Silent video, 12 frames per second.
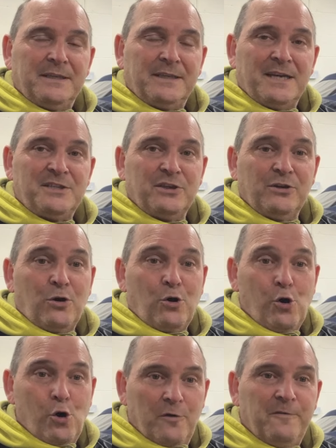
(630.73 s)
that's an
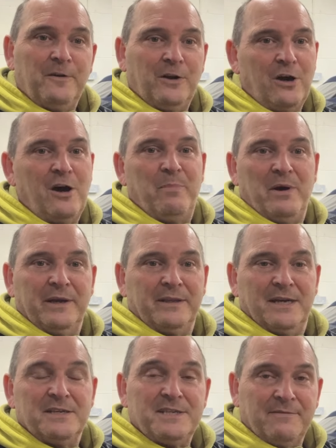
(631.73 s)
awful lot of bike,
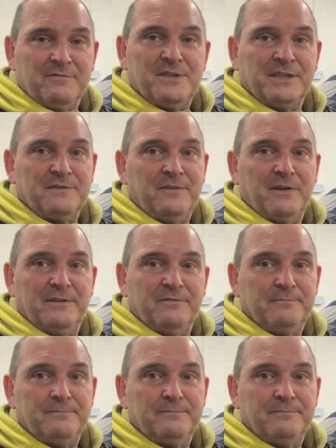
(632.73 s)
that 765